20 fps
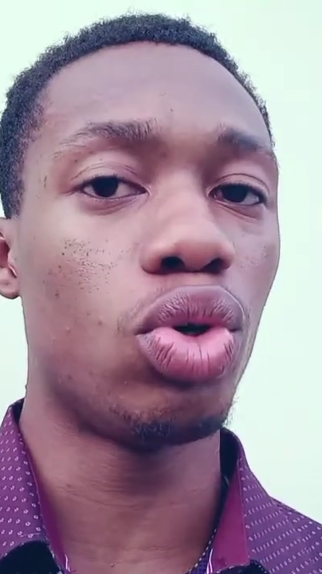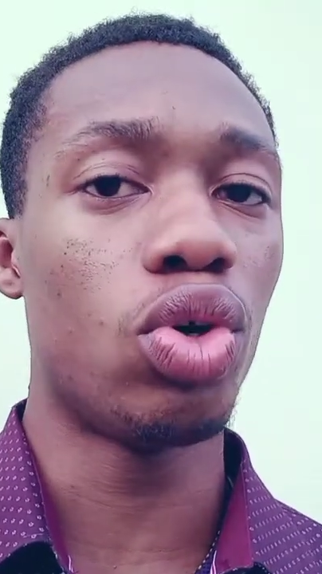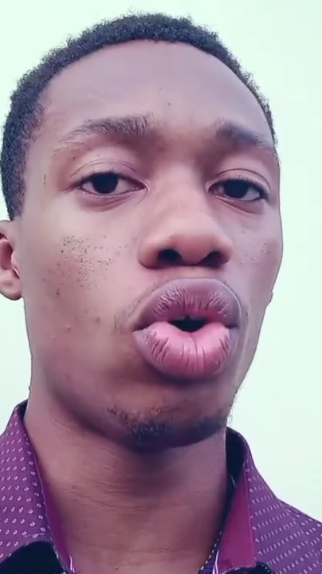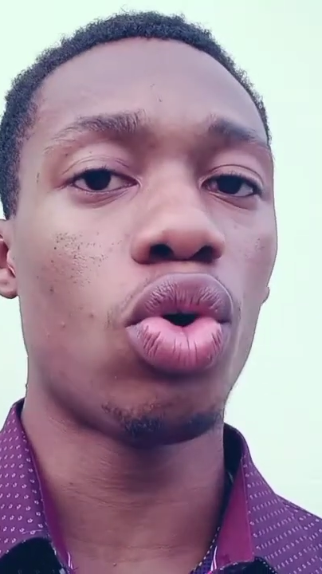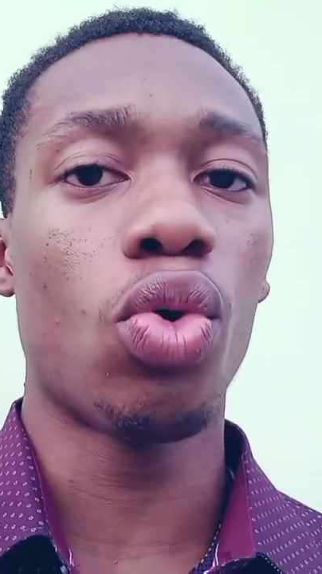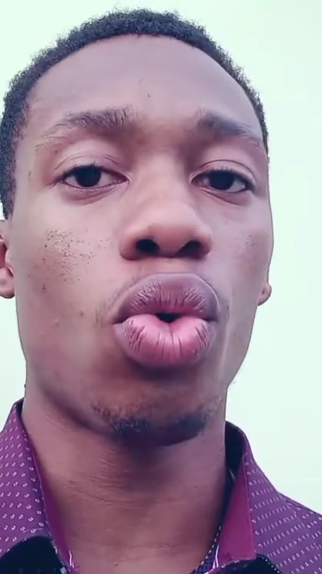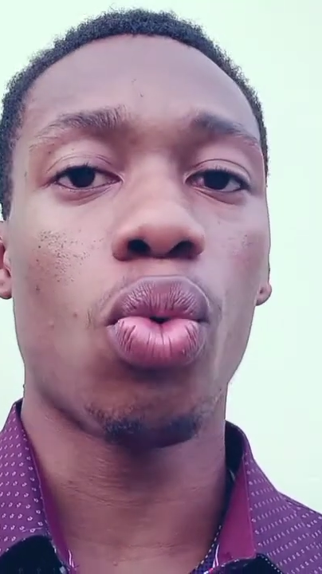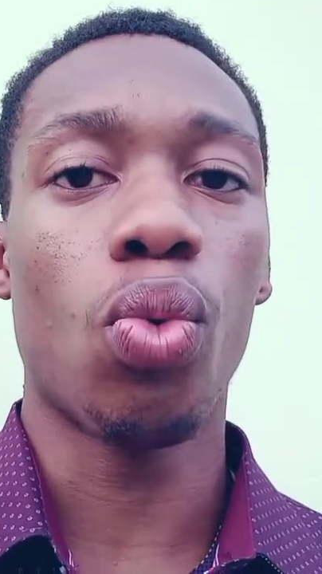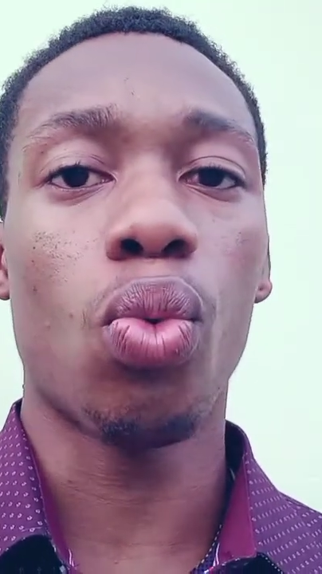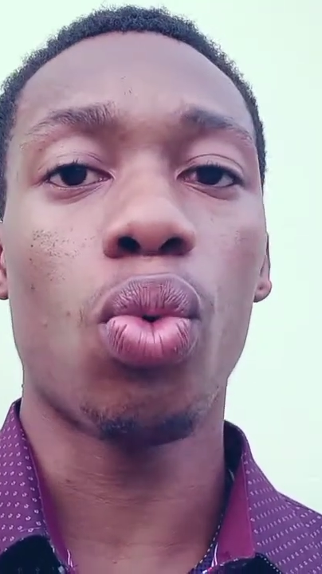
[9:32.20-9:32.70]

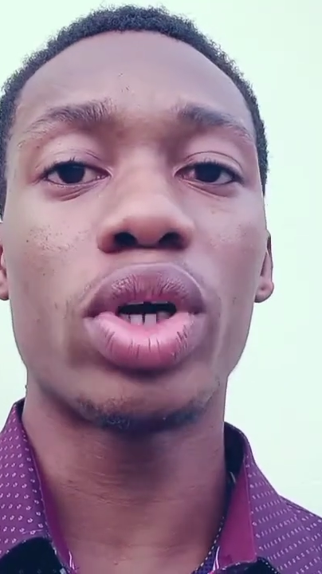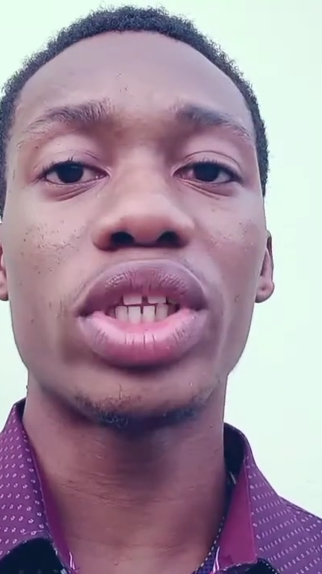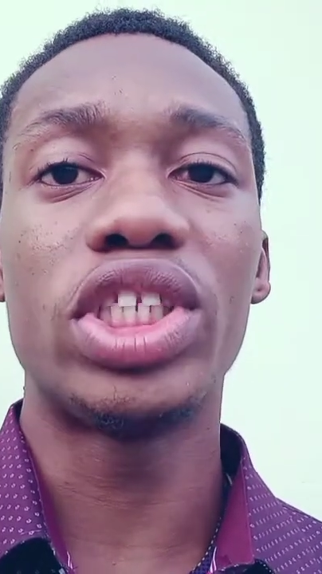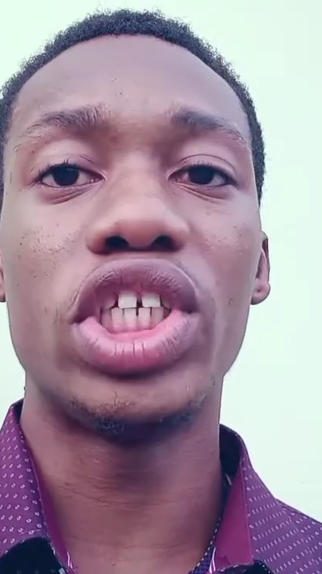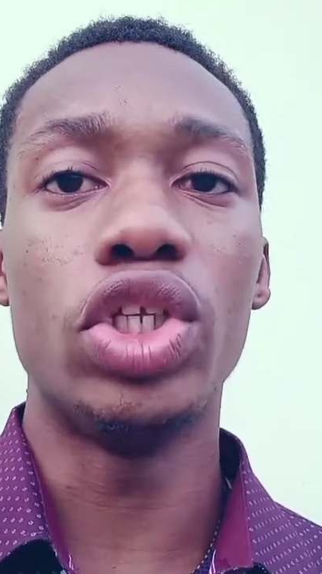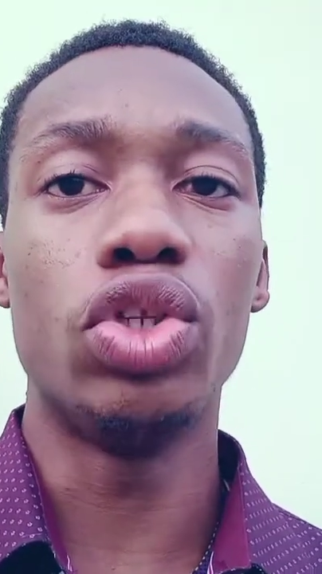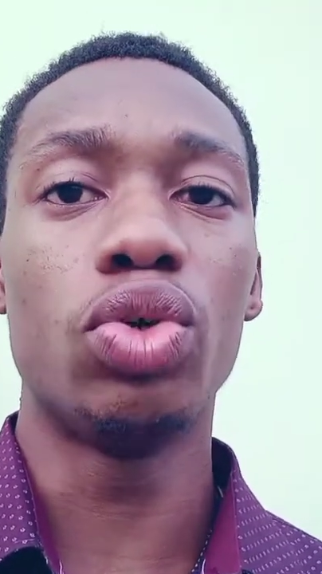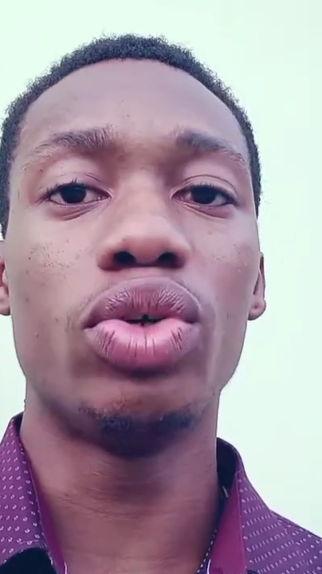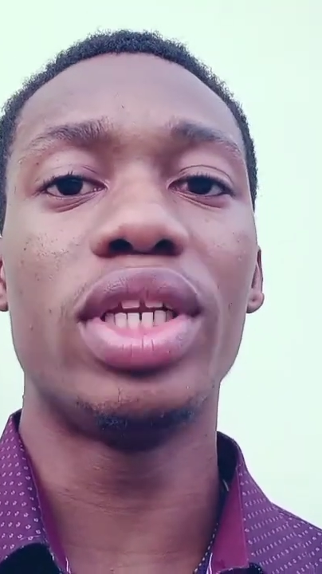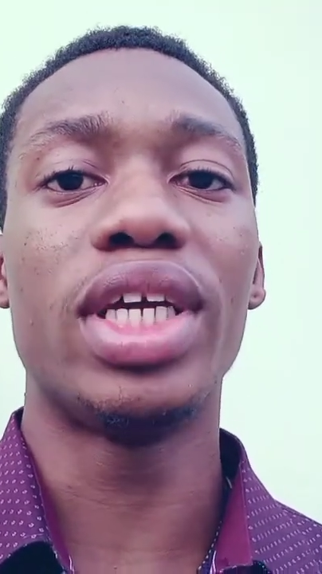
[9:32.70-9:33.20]
what they know
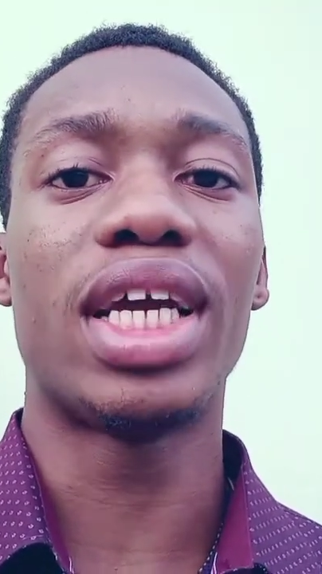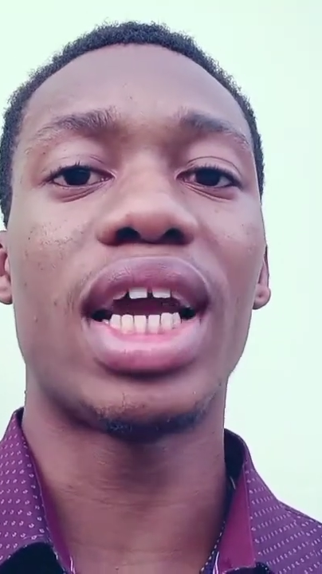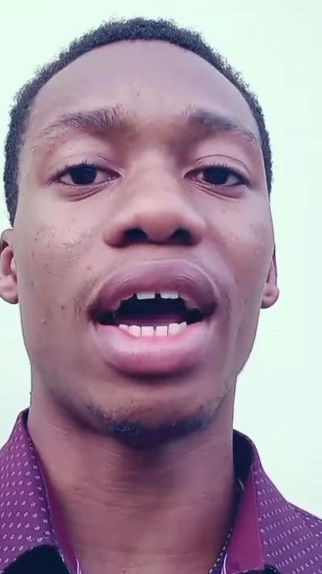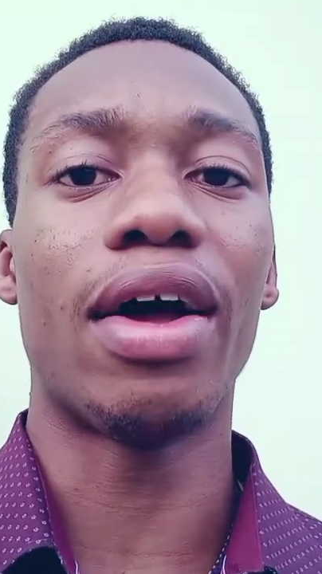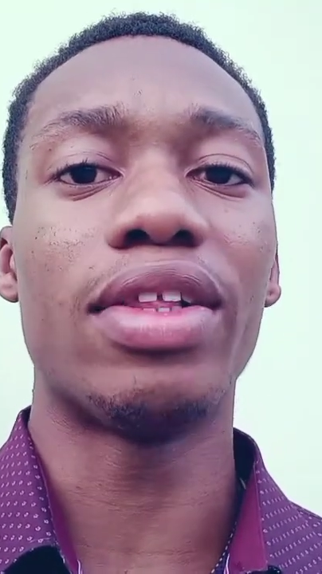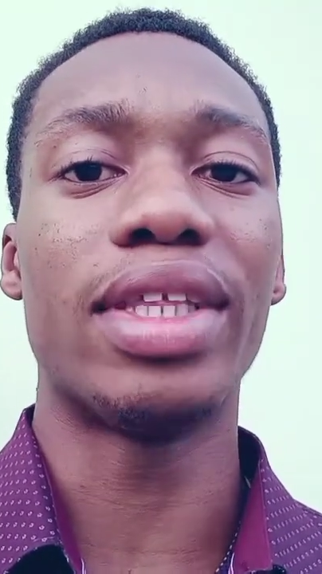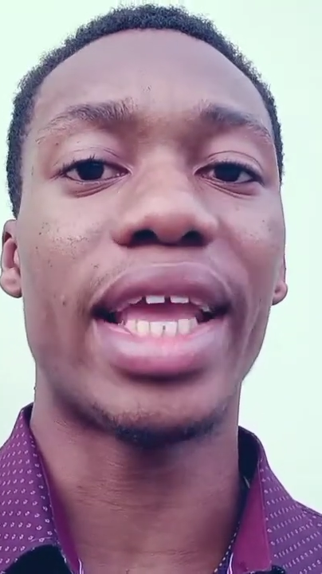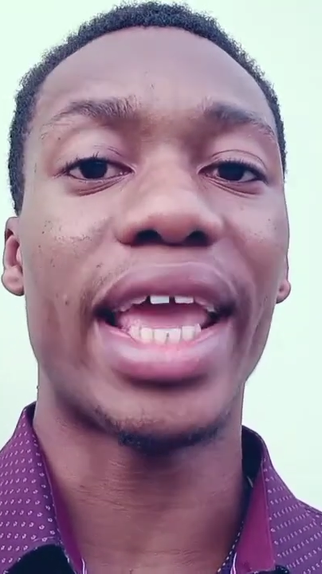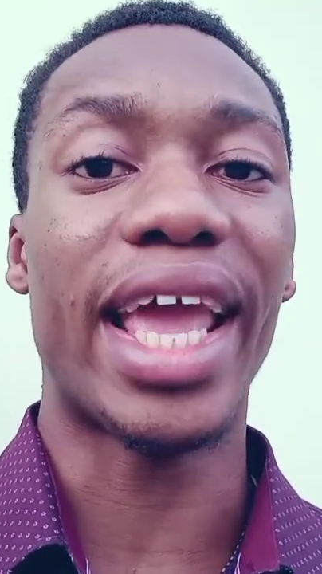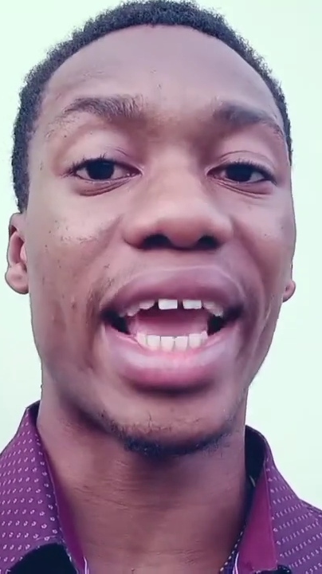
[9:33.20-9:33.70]
they can
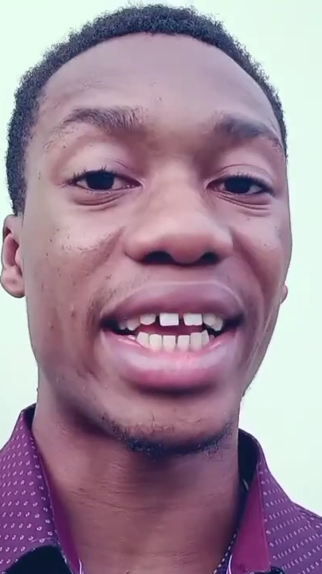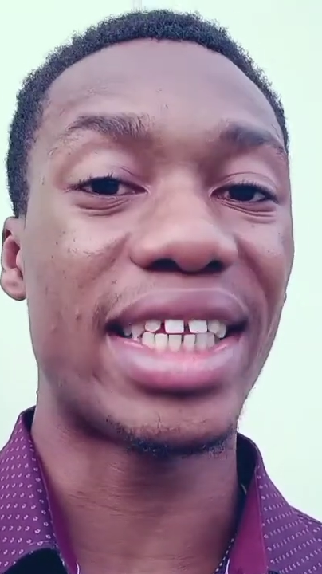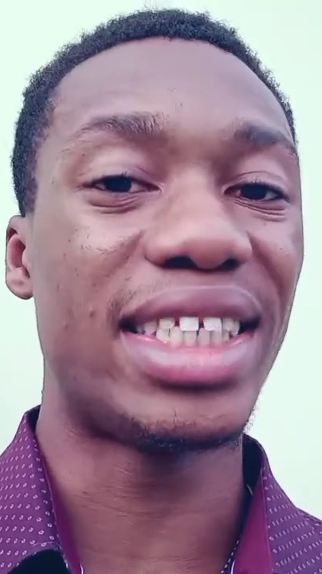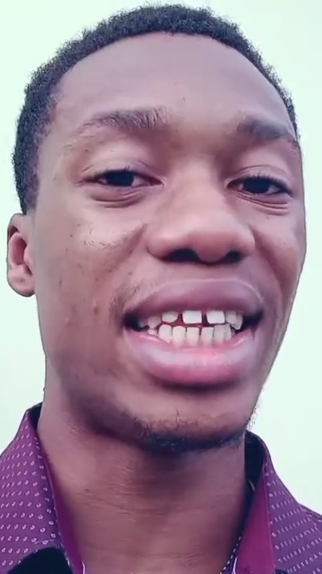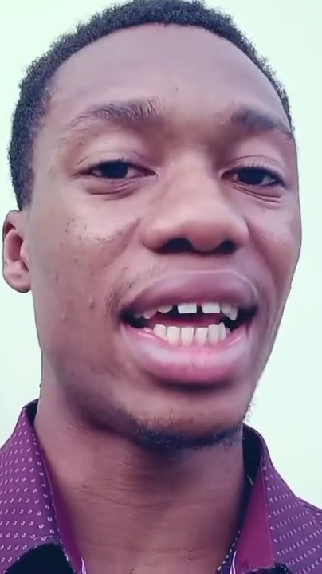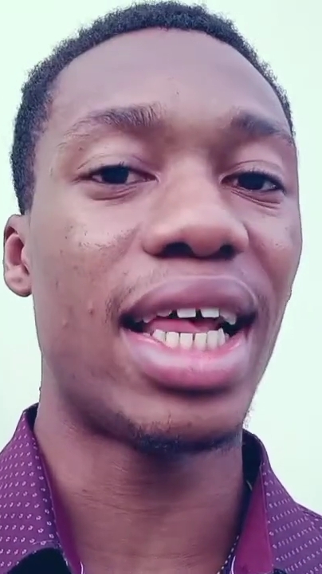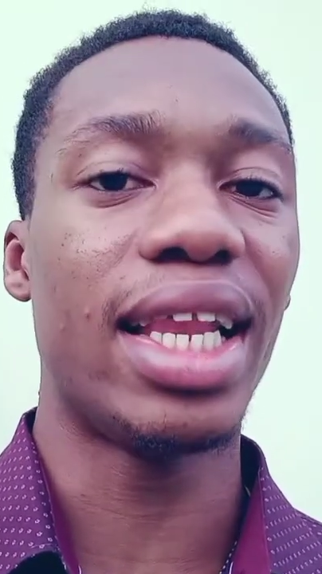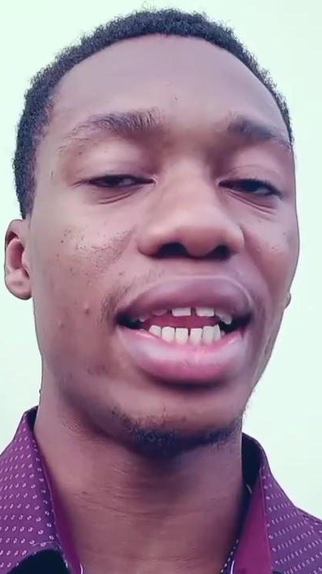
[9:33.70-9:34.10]
excel in,